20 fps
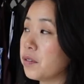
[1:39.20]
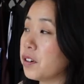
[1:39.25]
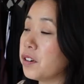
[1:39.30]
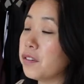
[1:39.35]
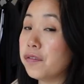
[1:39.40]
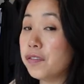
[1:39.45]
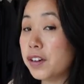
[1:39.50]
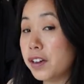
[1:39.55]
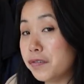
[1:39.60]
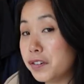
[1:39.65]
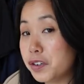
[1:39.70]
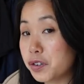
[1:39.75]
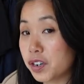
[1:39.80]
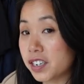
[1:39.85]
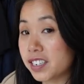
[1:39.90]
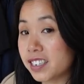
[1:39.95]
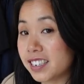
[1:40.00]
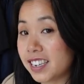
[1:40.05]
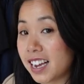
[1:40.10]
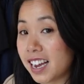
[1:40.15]
I've got a fair few
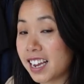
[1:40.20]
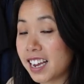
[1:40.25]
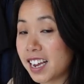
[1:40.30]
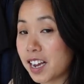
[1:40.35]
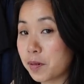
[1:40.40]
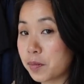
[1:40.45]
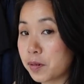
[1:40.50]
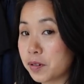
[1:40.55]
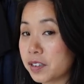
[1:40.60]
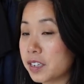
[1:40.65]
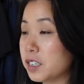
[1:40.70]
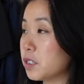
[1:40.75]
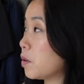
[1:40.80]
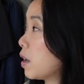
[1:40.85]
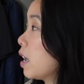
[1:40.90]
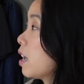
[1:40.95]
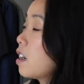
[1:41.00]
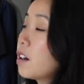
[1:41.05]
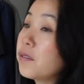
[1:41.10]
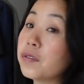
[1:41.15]
dresses hanging up on this
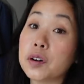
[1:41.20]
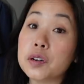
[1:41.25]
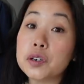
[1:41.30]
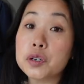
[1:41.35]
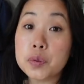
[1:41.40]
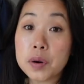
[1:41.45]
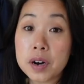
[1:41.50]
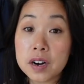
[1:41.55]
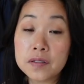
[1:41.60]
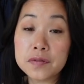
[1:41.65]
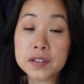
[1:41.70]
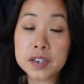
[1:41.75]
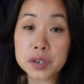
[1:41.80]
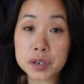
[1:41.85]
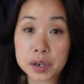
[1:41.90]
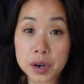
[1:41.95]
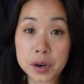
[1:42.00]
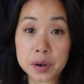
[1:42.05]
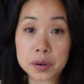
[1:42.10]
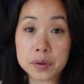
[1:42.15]
rack. I've got 12 in
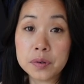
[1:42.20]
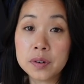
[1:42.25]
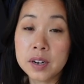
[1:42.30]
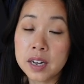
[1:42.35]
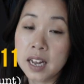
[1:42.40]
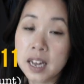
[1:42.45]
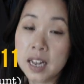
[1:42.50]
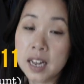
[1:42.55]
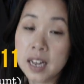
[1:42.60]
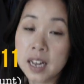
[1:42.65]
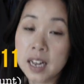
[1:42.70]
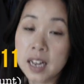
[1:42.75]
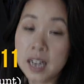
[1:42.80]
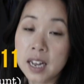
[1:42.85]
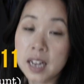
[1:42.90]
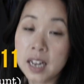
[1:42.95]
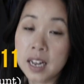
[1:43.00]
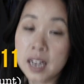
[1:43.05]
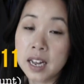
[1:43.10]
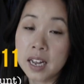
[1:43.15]
total,
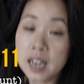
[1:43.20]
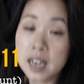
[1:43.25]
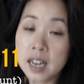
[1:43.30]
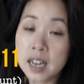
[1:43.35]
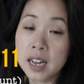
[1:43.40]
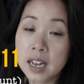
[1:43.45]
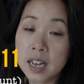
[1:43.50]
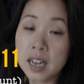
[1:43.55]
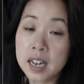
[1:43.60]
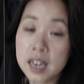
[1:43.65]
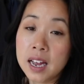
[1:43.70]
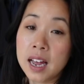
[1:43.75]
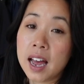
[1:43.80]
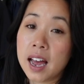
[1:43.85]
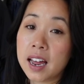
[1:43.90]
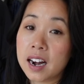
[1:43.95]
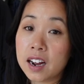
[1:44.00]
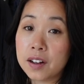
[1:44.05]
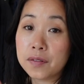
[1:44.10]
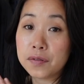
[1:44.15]

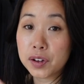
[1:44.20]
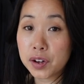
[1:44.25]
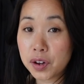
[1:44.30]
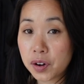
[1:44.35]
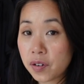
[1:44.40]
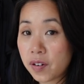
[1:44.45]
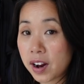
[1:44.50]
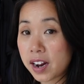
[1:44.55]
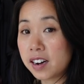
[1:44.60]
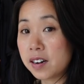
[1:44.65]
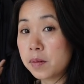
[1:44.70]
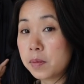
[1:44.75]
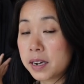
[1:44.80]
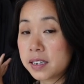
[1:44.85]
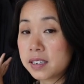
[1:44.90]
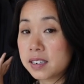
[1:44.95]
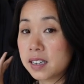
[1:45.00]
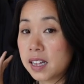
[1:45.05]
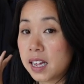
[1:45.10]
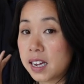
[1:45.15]
and I have curated my
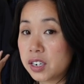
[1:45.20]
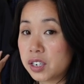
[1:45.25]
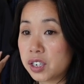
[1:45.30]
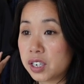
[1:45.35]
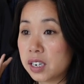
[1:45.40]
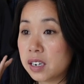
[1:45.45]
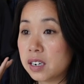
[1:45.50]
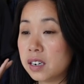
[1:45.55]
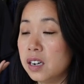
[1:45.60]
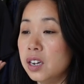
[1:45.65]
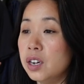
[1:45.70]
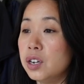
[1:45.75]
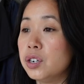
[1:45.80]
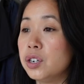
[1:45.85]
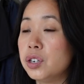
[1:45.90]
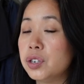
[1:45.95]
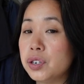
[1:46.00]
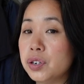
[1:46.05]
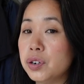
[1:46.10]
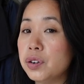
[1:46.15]
selection
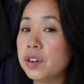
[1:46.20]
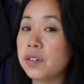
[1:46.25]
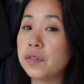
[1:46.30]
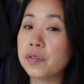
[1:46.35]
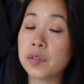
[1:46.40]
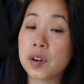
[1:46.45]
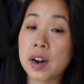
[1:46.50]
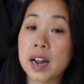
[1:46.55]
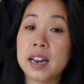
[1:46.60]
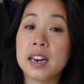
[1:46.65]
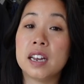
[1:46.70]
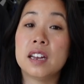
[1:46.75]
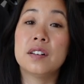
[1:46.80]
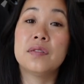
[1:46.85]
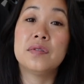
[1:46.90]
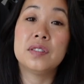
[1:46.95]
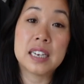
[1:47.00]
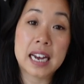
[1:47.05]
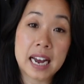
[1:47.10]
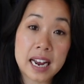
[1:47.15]
to suit a variety
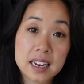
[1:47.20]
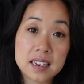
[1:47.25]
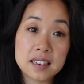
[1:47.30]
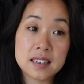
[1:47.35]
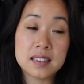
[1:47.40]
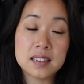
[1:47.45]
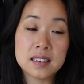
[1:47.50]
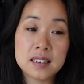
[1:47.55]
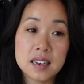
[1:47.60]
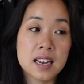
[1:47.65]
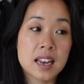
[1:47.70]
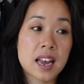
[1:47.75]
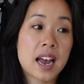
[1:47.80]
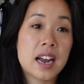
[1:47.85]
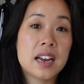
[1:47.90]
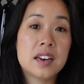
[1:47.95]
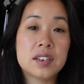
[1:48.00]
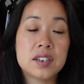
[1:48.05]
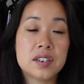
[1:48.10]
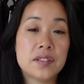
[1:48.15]
of tastes,
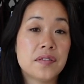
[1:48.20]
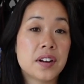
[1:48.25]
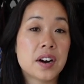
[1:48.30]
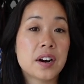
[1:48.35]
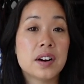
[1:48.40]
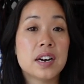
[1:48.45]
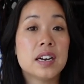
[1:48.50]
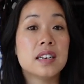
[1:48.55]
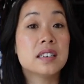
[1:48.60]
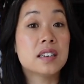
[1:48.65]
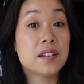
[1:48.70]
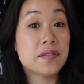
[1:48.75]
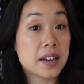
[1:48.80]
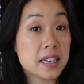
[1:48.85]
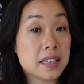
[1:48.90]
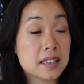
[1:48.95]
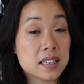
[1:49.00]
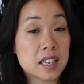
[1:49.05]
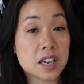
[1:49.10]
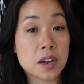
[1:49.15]
cater to various
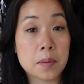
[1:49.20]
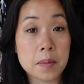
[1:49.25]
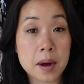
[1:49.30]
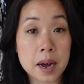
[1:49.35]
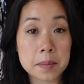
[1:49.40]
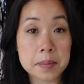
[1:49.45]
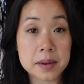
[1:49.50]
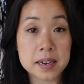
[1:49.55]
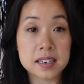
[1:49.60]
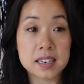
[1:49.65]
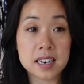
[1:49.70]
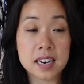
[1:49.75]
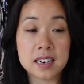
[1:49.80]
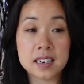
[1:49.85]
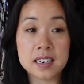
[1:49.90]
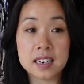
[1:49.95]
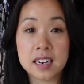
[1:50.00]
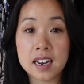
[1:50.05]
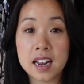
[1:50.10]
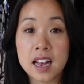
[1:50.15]
events that you might be
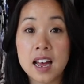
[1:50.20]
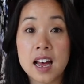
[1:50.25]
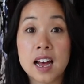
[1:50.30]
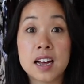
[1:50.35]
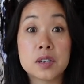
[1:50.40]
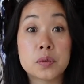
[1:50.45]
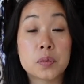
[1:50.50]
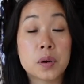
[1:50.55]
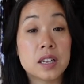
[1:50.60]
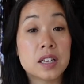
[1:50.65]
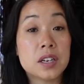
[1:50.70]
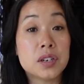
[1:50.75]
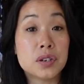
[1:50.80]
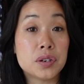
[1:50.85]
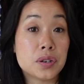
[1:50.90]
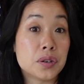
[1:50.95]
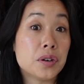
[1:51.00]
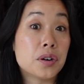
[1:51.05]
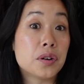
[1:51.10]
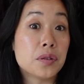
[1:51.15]
attending, as well as
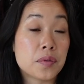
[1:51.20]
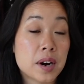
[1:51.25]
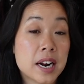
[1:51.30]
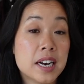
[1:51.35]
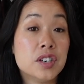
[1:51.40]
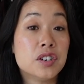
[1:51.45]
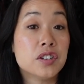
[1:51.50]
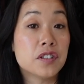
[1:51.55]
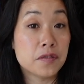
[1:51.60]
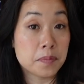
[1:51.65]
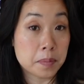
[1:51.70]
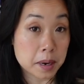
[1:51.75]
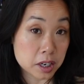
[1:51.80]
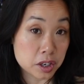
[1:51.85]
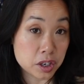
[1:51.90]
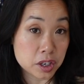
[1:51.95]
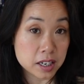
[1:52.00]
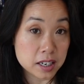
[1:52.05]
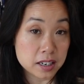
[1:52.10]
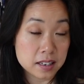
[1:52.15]
suit a range of
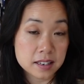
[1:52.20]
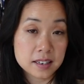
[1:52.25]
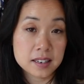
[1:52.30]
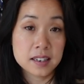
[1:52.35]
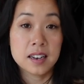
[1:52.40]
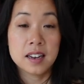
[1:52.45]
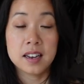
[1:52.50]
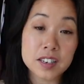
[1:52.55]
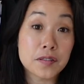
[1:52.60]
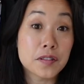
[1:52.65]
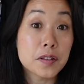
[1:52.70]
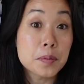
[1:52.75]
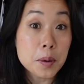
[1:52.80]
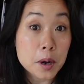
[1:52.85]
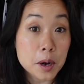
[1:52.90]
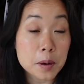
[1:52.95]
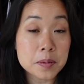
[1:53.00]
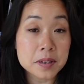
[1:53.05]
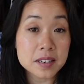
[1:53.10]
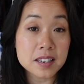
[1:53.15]
budgets. So for the
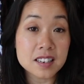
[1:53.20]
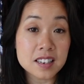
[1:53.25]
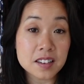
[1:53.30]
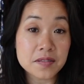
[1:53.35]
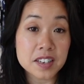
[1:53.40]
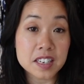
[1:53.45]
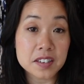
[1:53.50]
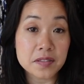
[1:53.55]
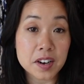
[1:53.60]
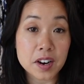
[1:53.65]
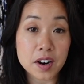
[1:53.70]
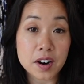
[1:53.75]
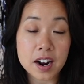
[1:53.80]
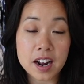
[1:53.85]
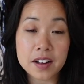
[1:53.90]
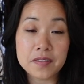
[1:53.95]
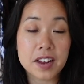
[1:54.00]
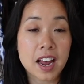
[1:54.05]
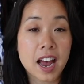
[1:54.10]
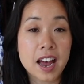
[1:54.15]
purposes of this video, I
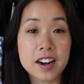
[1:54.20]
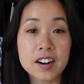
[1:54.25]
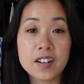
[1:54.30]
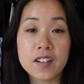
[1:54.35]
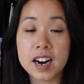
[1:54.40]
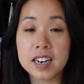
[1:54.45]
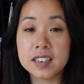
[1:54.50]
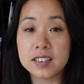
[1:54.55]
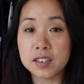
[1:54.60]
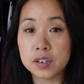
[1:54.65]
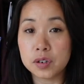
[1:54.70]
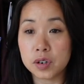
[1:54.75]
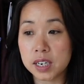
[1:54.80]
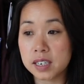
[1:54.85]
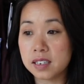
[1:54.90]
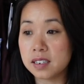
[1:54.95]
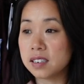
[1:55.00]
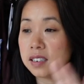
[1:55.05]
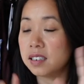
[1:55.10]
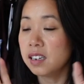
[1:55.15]
have categorized the
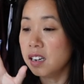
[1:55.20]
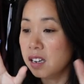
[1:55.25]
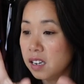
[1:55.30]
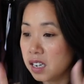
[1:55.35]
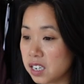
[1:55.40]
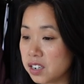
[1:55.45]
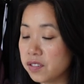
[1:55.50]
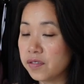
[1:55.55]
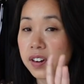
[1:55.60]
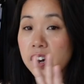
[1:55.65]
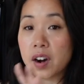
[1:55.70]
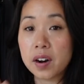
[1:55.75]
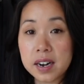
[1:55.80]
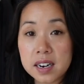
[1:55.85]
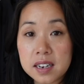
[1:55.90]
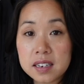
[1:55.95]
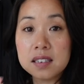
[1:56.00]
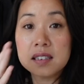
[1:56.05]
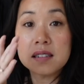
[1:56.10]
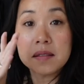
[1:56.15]
dresses into
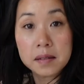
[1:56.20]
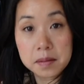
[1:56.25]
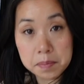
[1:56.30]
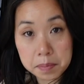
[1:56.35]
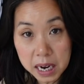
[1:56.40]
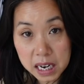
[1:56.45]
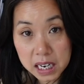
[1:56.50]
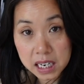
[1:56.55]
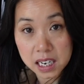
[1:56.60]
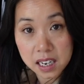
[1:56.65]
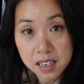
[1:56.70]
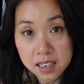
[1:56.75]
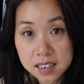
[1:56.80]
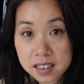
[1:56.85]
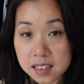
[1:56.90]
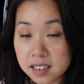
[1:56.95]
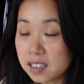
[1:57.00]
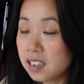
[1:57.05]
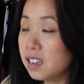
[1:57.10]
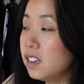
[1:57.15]
various
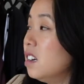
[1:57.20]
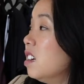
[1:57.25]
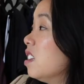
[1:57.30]
buckets.